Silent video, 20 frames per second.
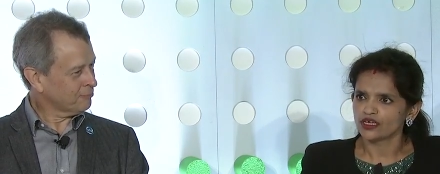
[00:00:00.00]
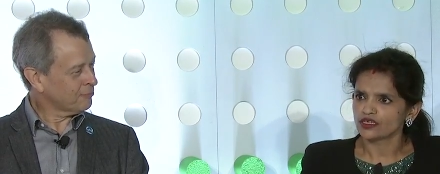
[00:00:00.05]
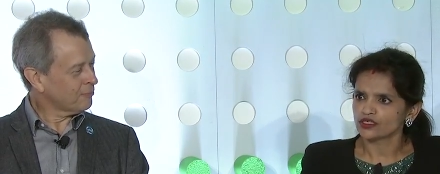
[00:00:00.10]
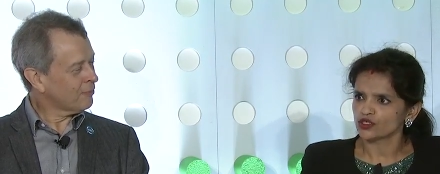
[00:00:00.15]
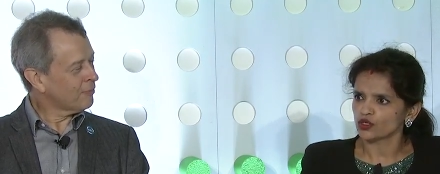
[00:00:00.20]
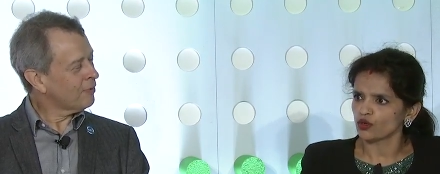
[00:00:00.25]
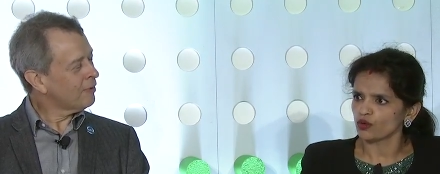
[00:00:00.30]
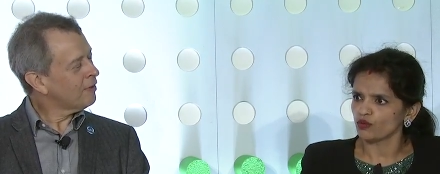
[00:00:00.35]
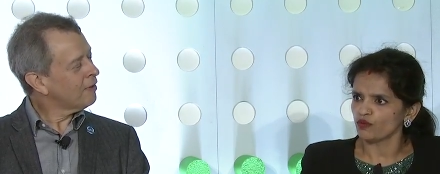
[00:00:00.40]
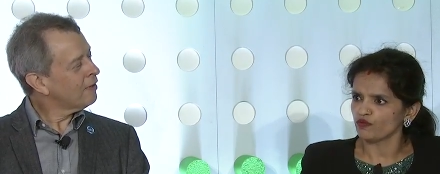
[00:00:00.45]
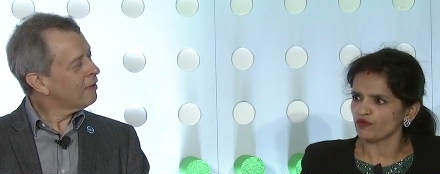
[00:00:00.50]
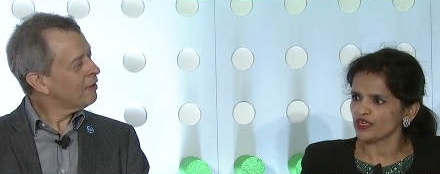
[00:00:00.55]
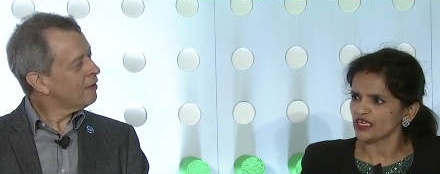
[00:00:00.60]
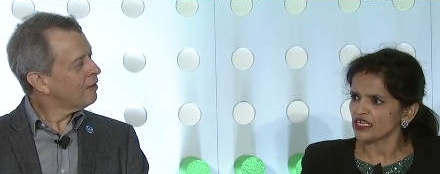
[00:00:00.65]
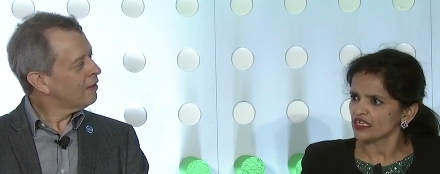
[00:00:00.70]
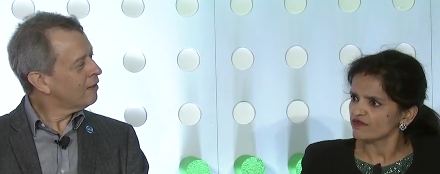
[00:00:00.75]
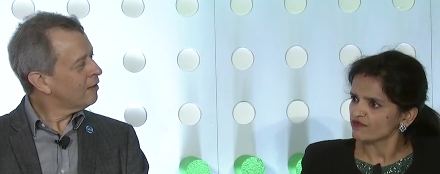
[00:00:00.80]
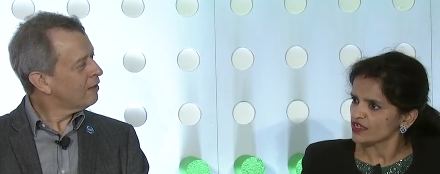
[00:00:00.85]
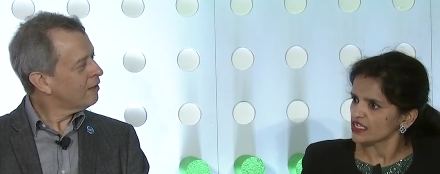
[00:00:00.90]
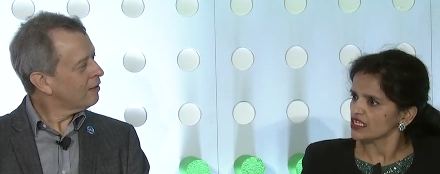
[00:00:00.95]
Speaker 1: So
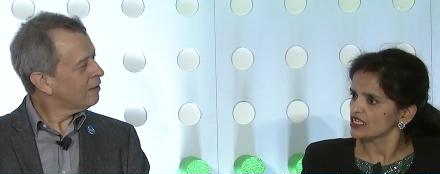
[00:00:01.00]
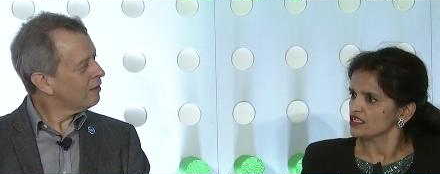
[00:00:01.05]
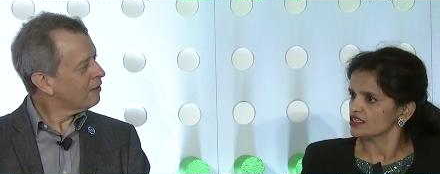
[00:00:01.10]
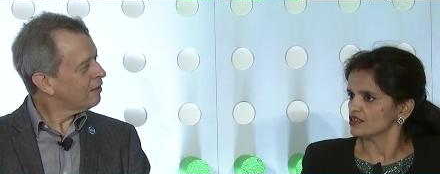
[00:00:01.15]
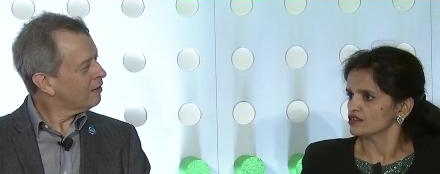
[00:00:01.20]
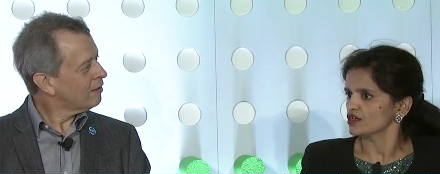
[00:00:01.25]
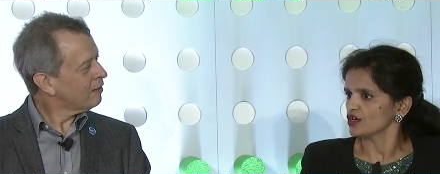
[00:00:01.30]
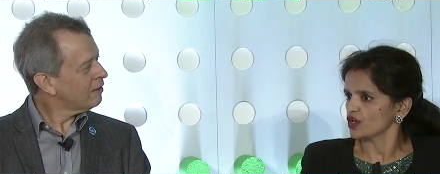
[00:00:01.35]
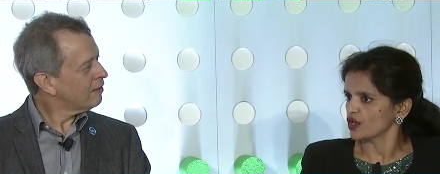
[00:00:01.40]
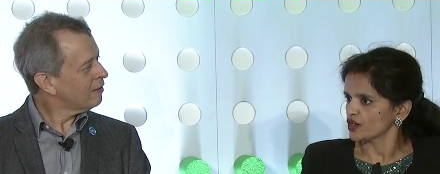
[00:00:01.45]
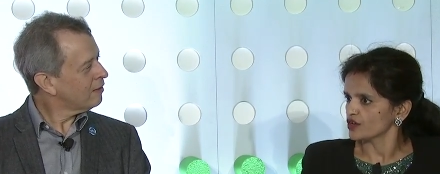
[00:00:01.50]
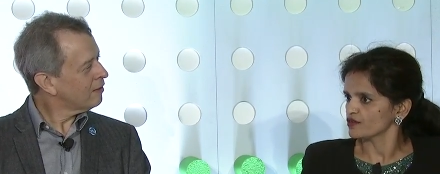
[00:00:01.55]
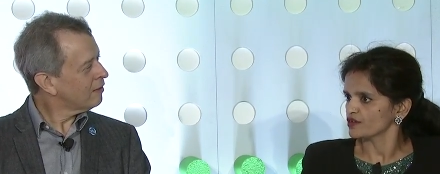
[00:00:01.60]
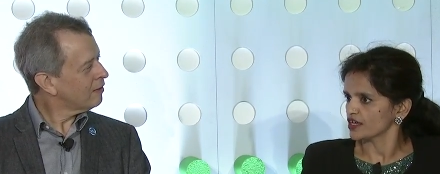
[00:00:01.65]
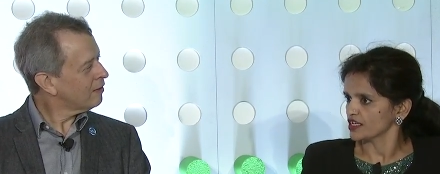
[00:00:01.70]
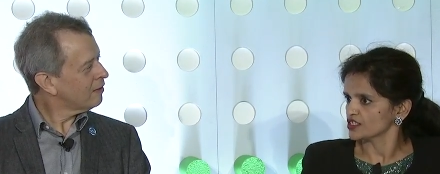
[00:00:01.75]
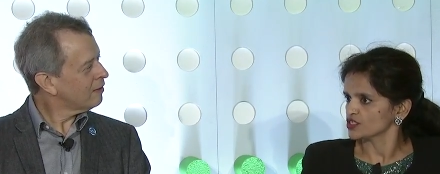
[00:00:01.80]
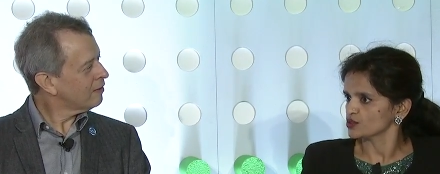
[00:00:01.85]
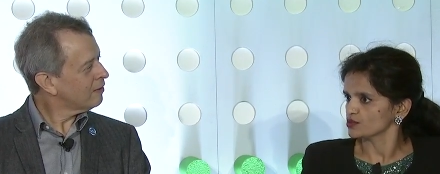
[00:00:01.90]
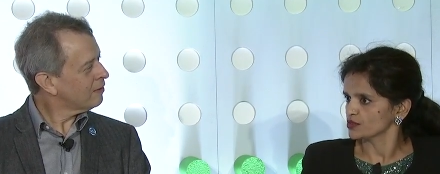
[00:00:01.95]
we, we hear a lot of
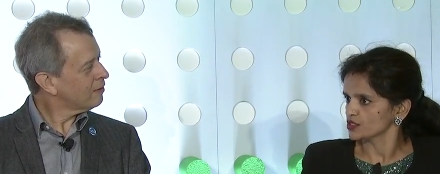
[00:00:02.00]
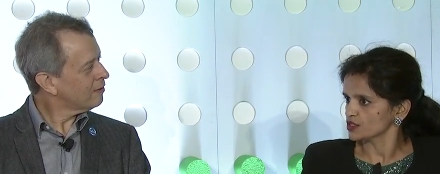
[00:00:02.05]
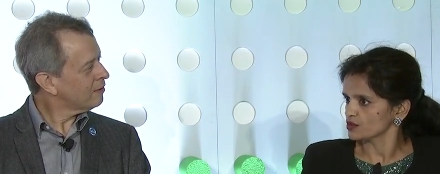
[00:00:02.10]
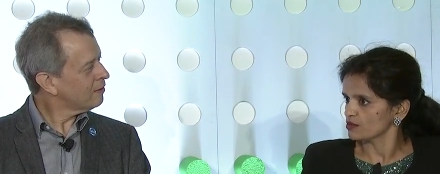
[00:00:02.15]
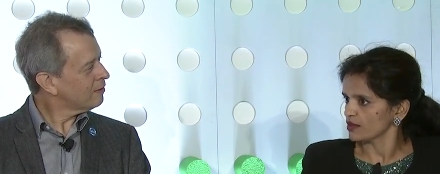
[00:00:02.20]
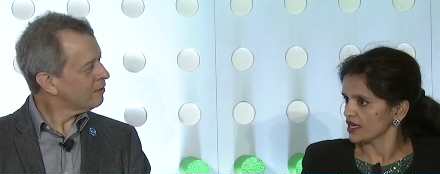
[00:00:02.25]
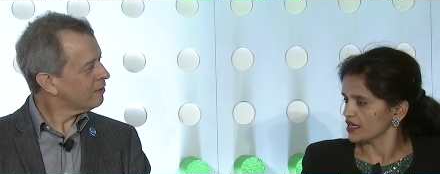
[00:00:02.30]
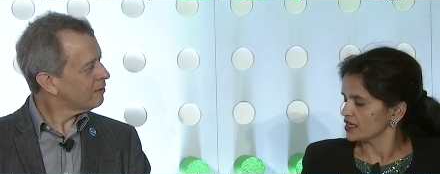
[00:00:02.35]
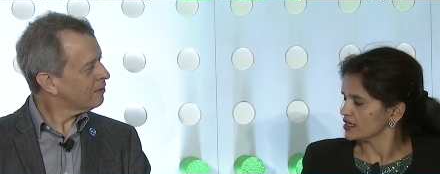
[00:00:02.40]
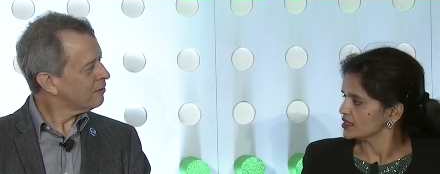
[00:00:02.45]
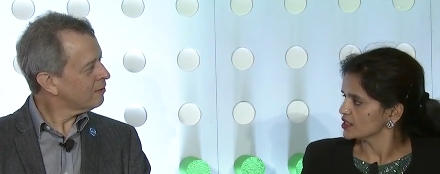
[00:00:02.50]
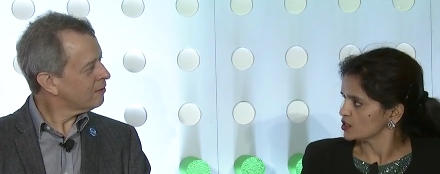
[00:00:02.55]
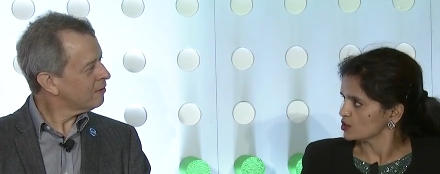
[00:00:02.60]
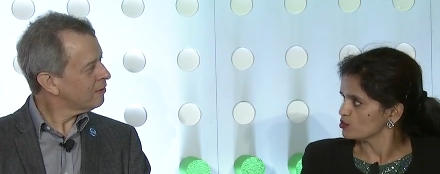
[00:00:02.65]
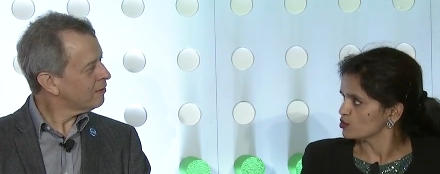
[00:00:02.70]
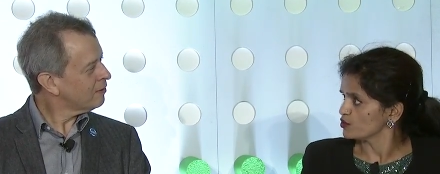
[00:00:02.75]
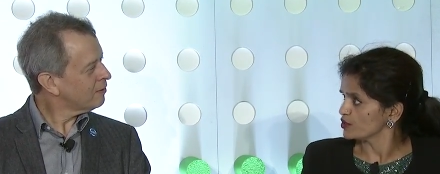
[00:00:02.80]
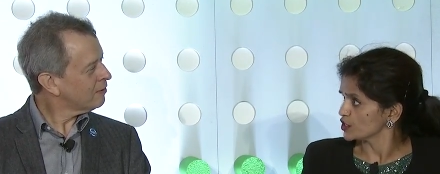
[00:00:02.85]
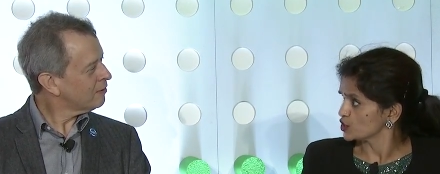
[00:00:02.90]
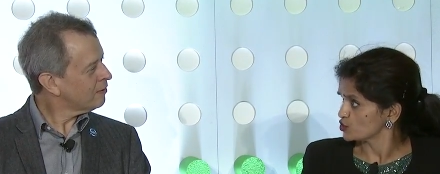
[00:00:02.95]
customers my, you know,
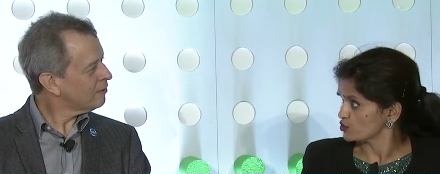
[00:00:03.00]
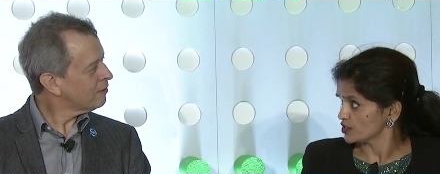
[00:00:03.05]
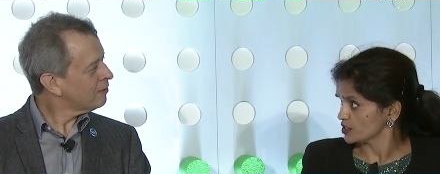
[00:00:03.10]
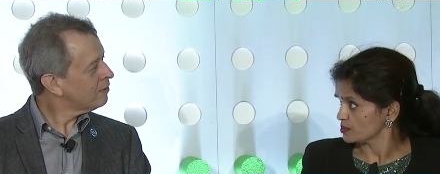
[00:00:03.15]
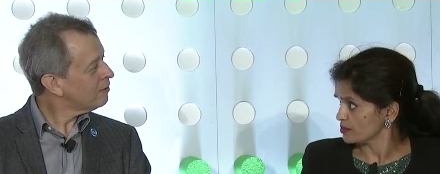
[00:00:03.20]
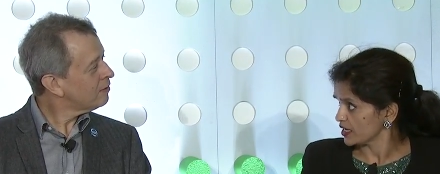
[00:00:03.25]
moving towards